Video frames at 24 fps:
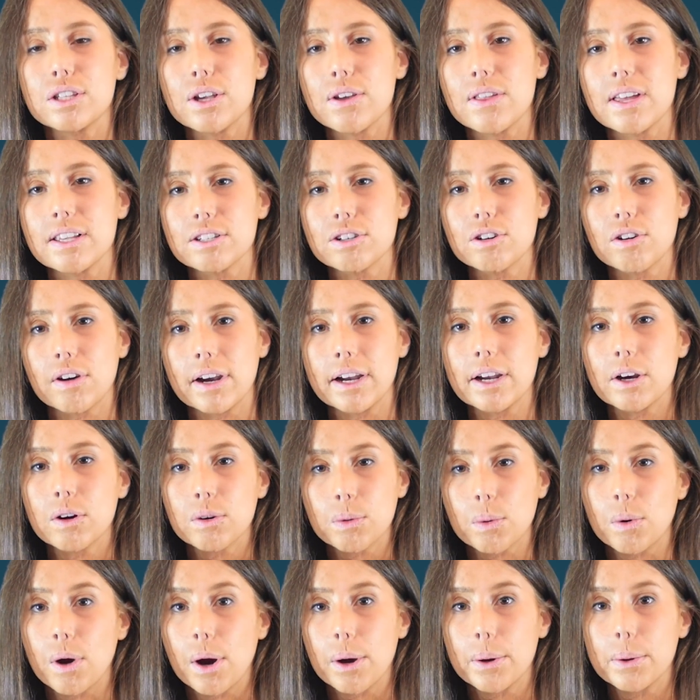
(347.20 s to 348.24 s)
So there's a great
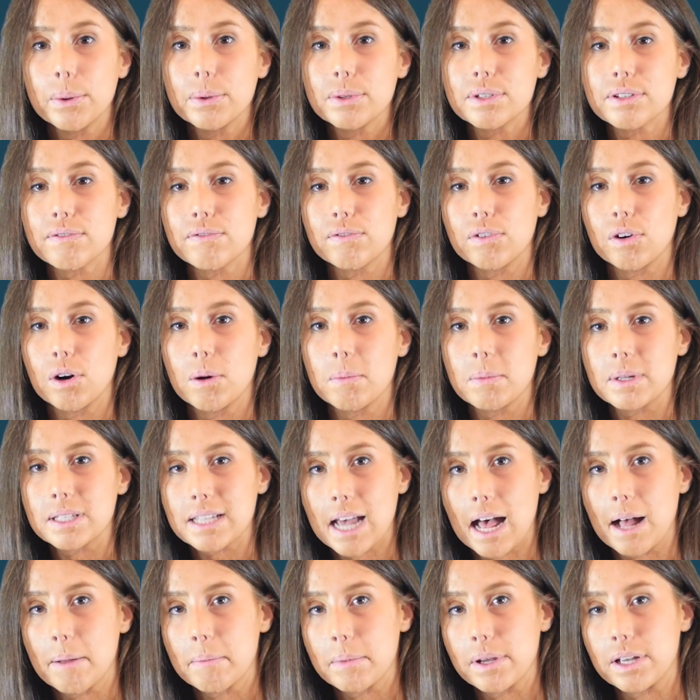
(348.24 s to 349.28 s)
quote from
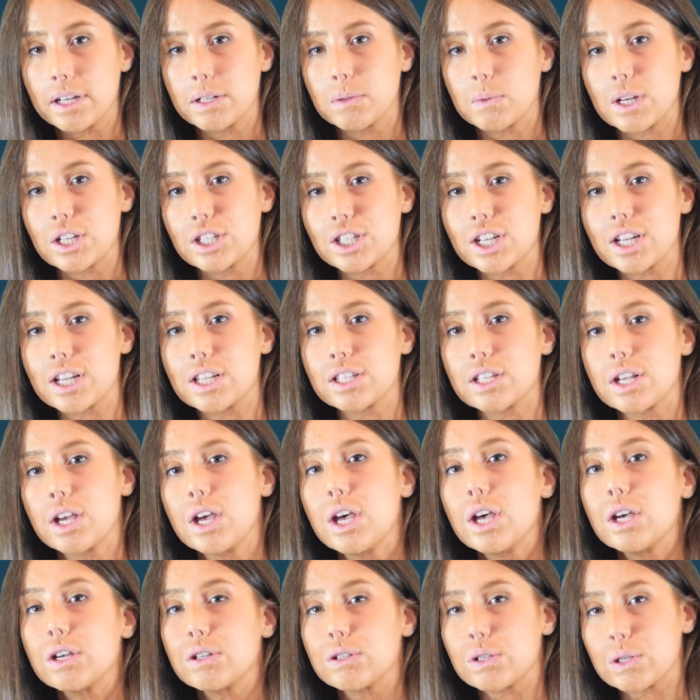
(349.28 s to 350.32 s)
the Talmud, which is,
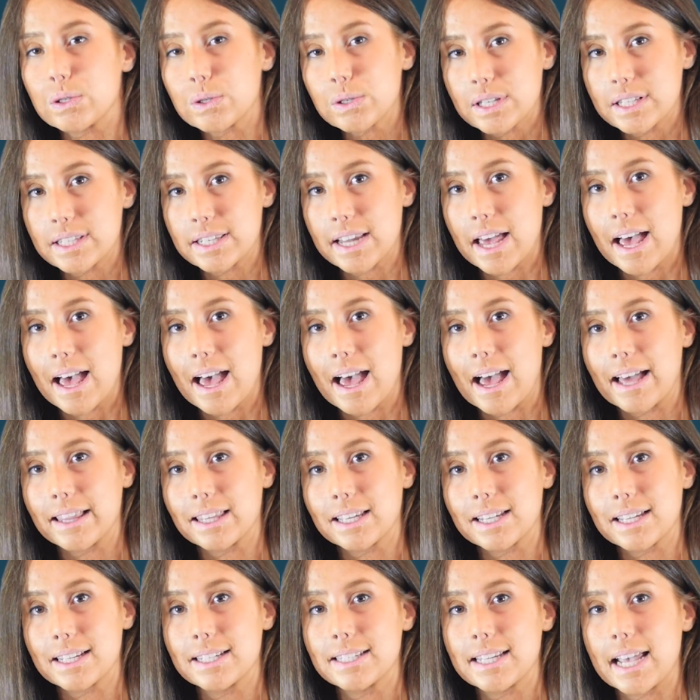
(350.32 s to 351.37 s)
"Do not stare
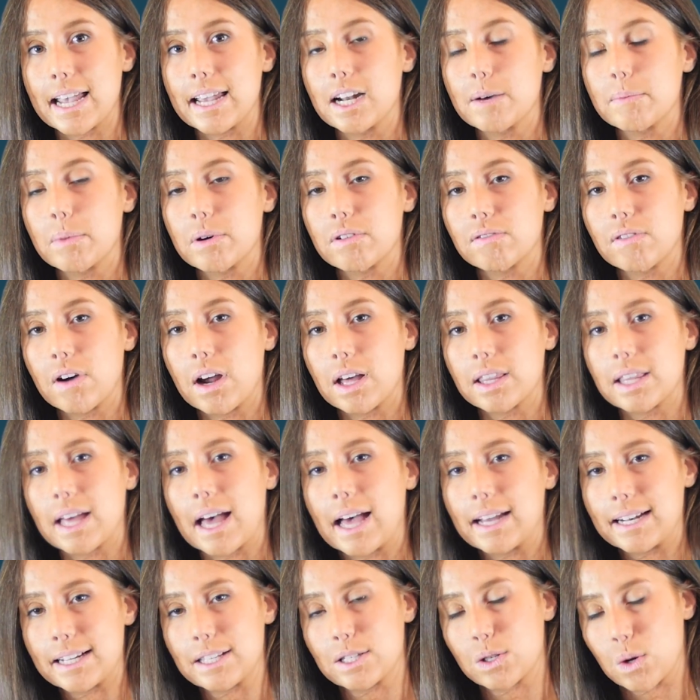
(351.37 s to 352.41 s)
at the container, but rather
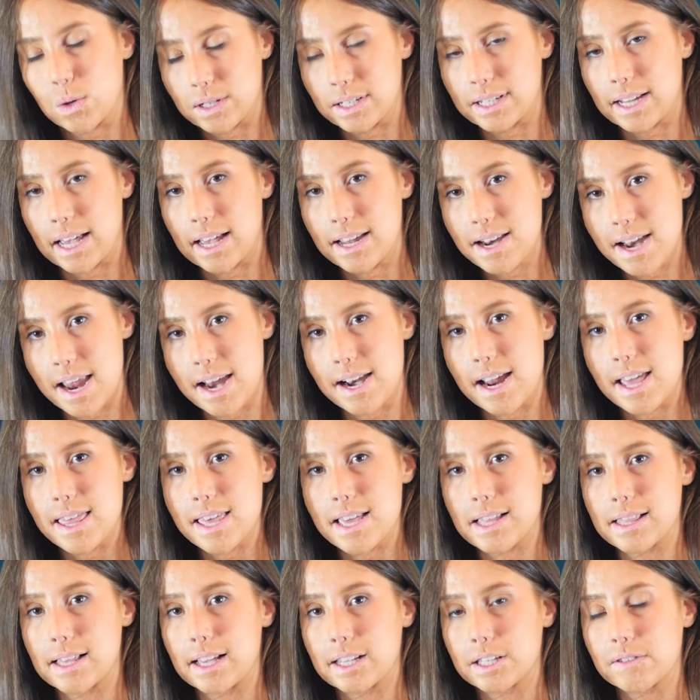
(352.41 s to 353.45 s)
at its content." And
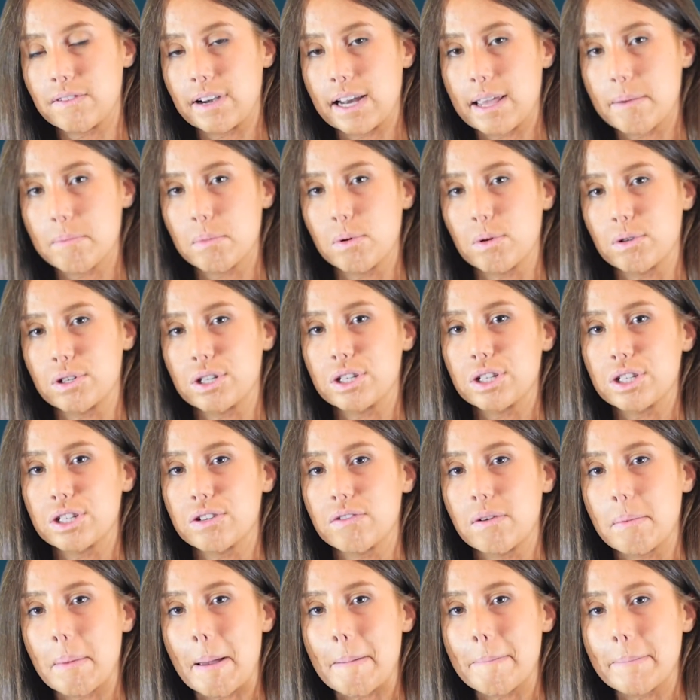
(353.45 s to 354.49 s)
I think that's really important to